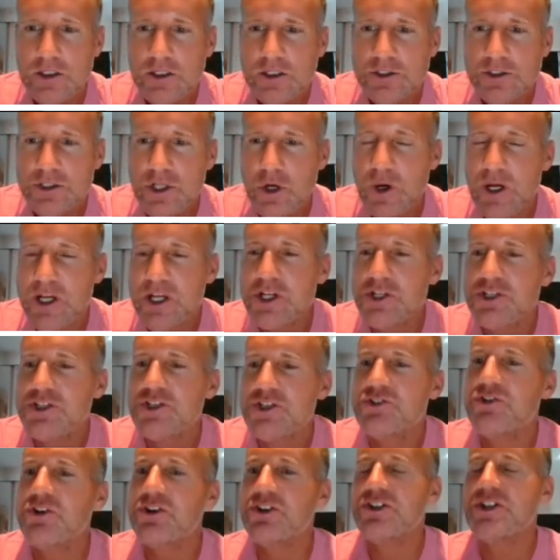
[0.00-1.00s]
So a
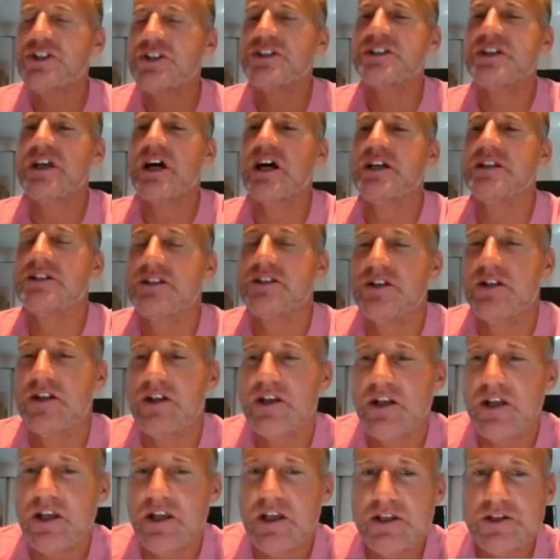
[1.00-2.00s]
construction site
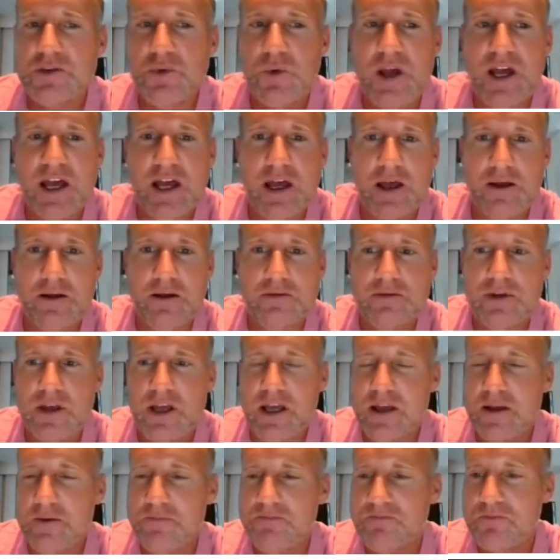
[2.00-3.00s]
is where
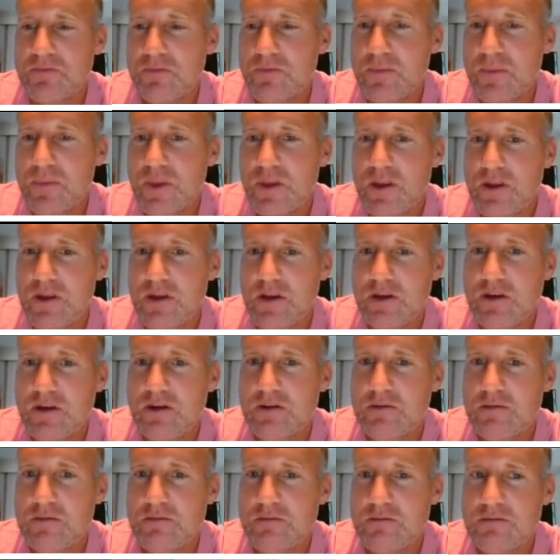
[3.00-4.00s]
um,
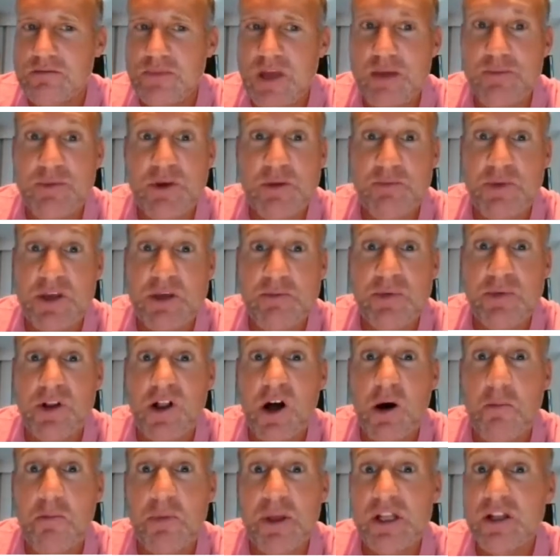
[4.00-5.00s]
Maybe people
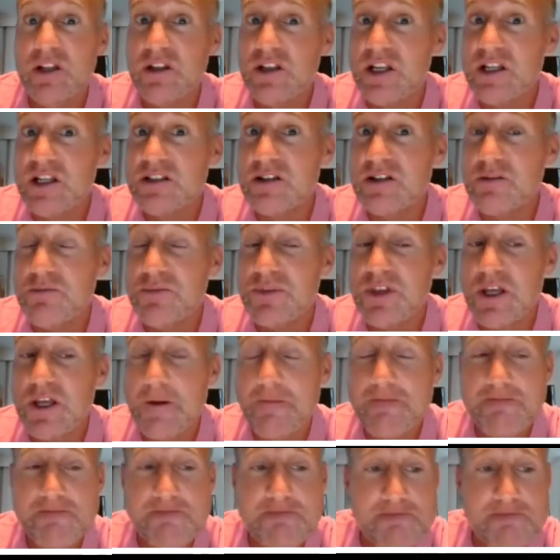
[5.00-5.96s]
are building something.